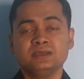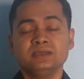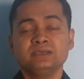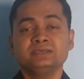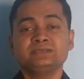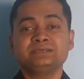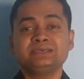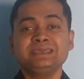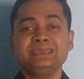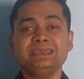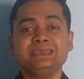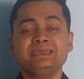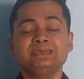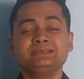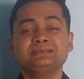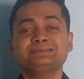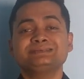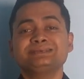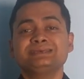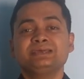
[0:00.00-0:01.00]
She
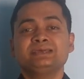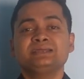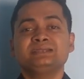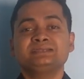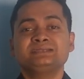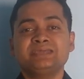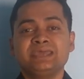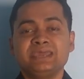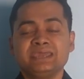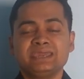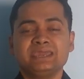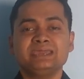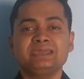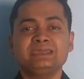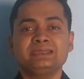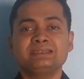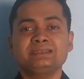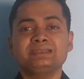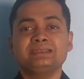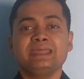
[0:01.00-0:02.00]
is taking
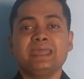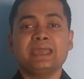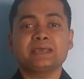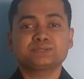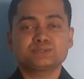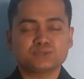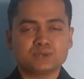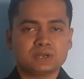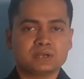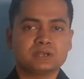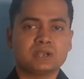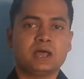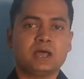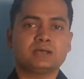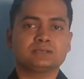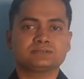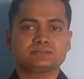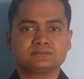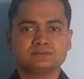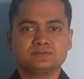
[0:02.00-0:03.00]
an extra
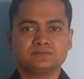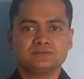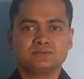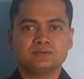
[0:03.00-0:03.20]
class.